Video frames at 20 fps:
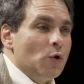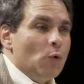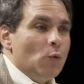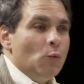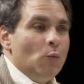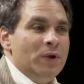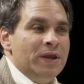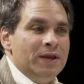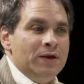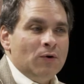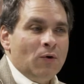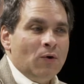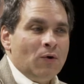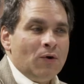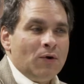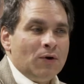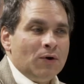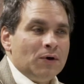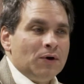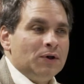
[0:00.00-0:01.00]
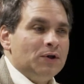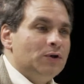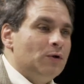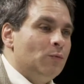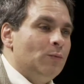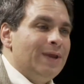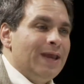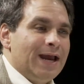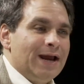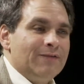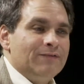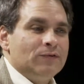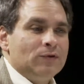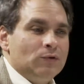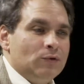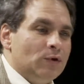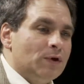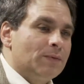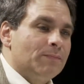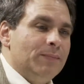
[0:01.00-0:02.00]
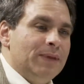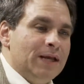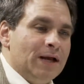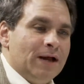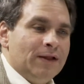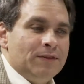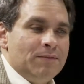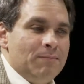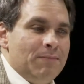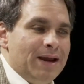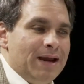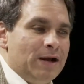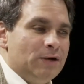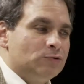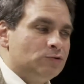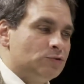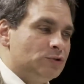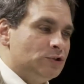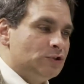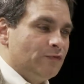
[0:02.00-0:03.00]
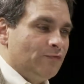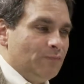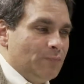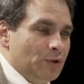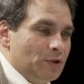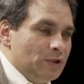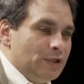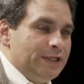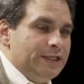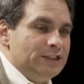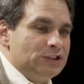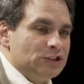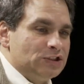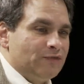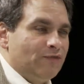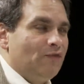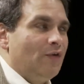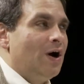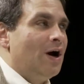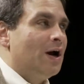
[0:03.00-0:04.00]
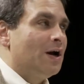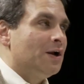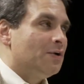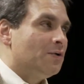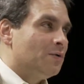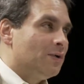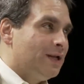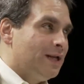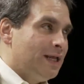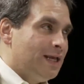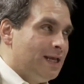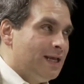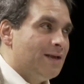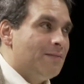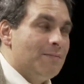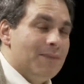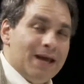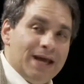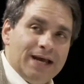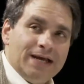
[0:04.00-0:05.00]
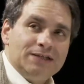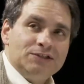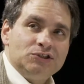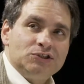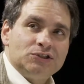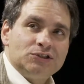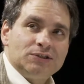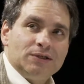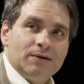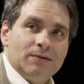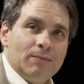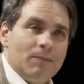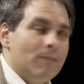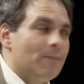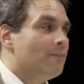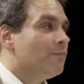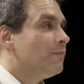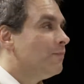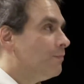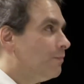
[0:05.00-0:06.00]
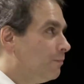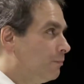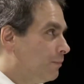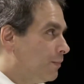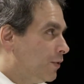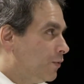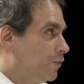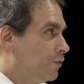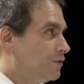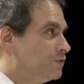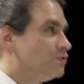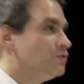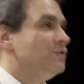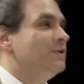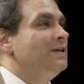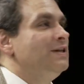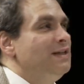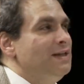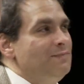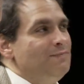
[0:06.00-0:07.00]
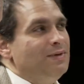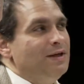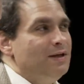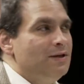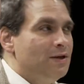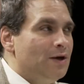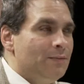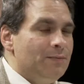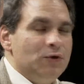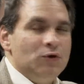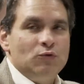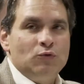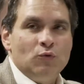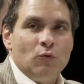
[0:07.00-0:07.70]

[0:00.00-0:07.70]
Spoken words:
we have to look beyond the boundaries of police, fire, and EMS, but also the DPW,